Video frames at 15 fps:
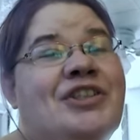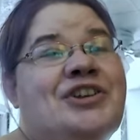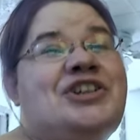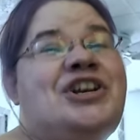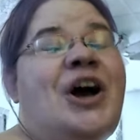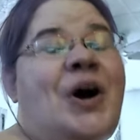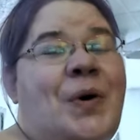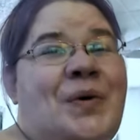
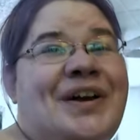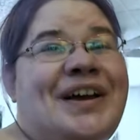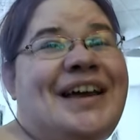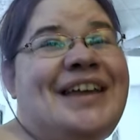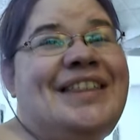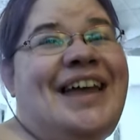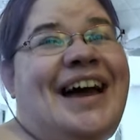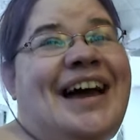joke
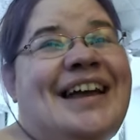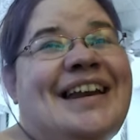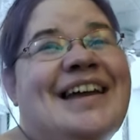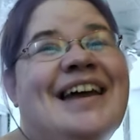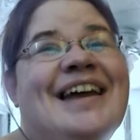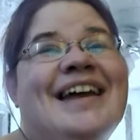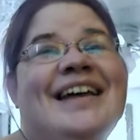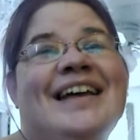in that
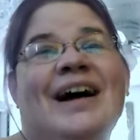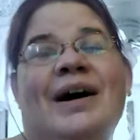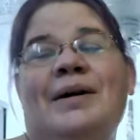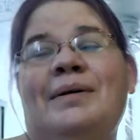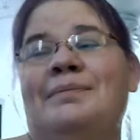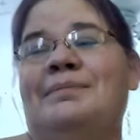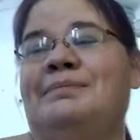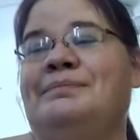
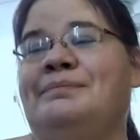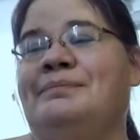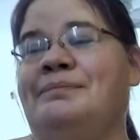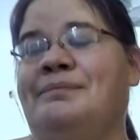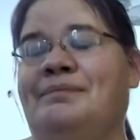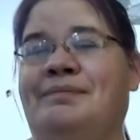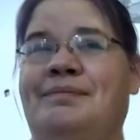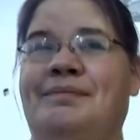um,
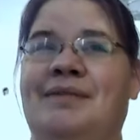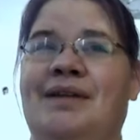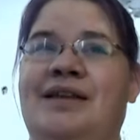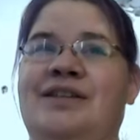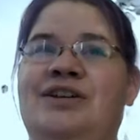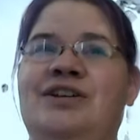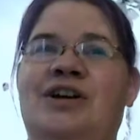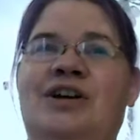
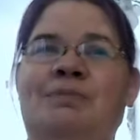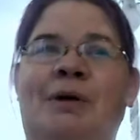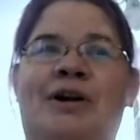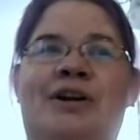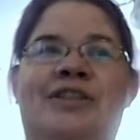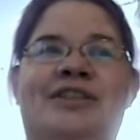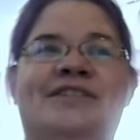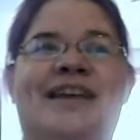the uh, part
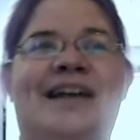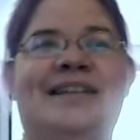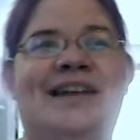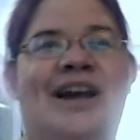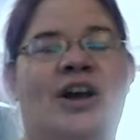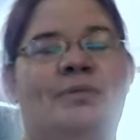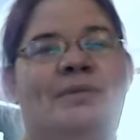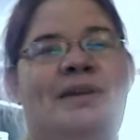of the
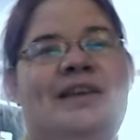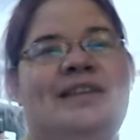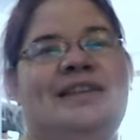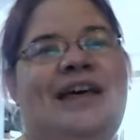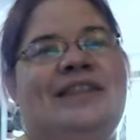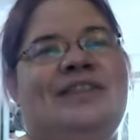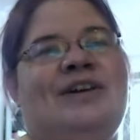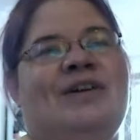satire being
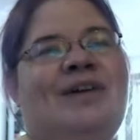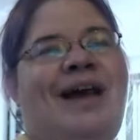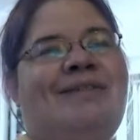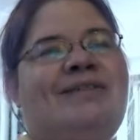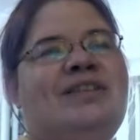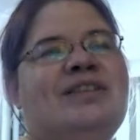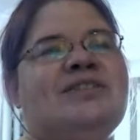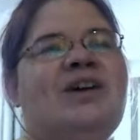that they're
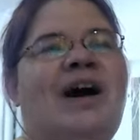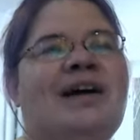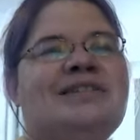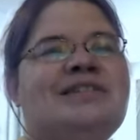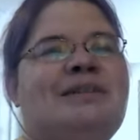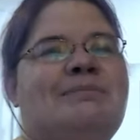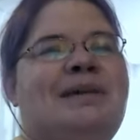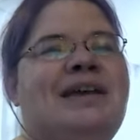having these
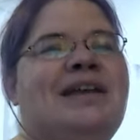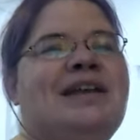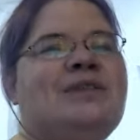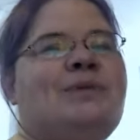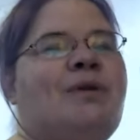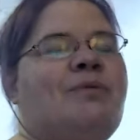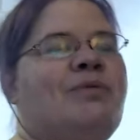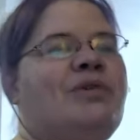constant meetings
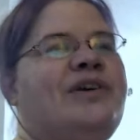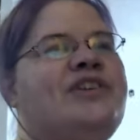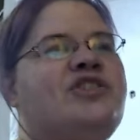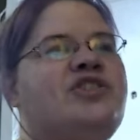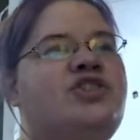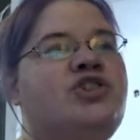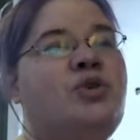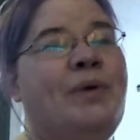without really
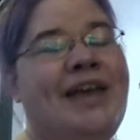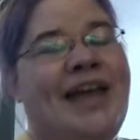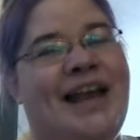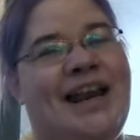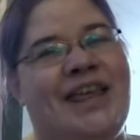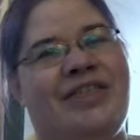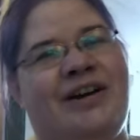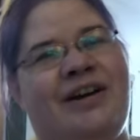doing
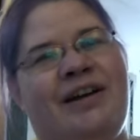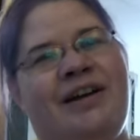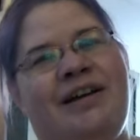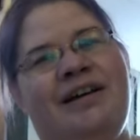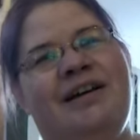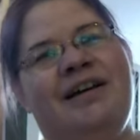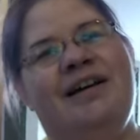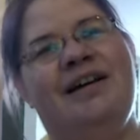anything.
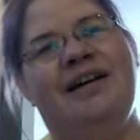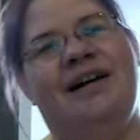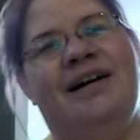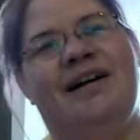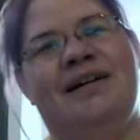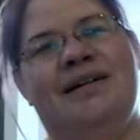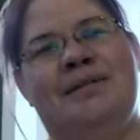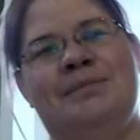
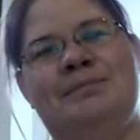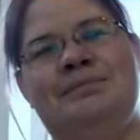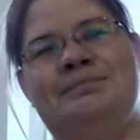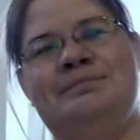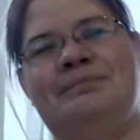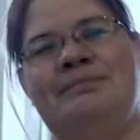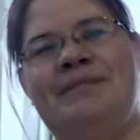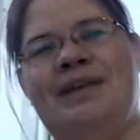Um,
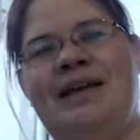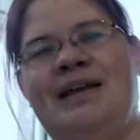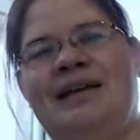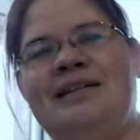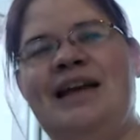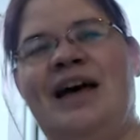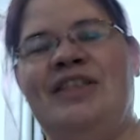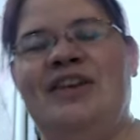
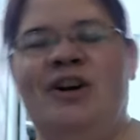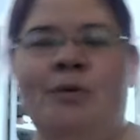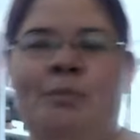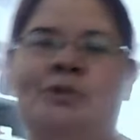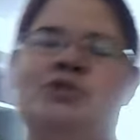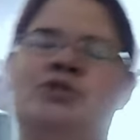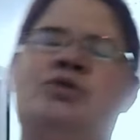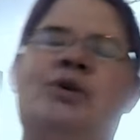now they don't
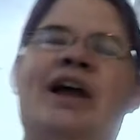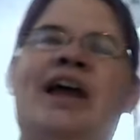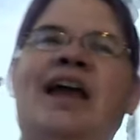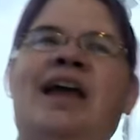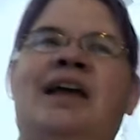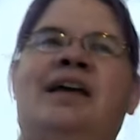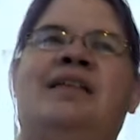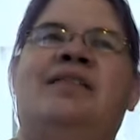
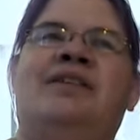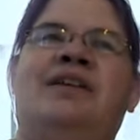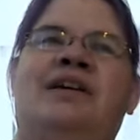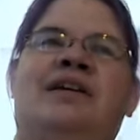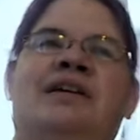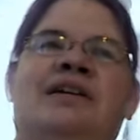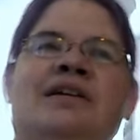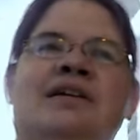portray
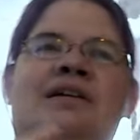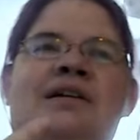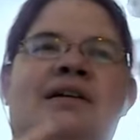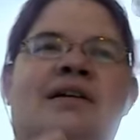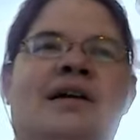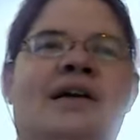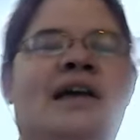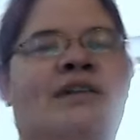the
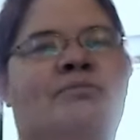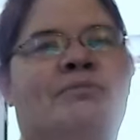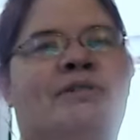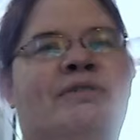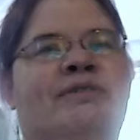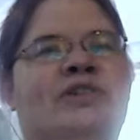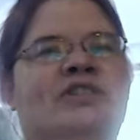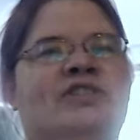government
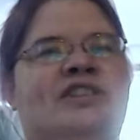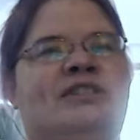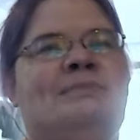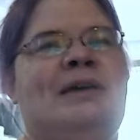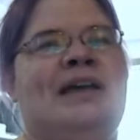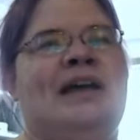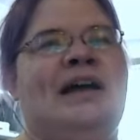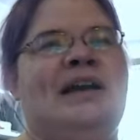officials as
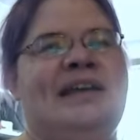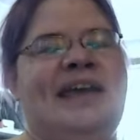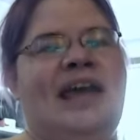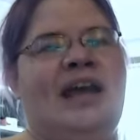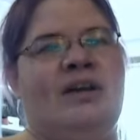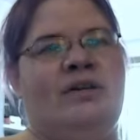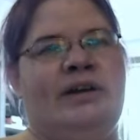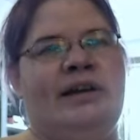being
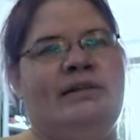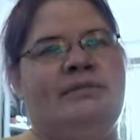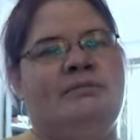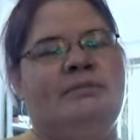uncaring.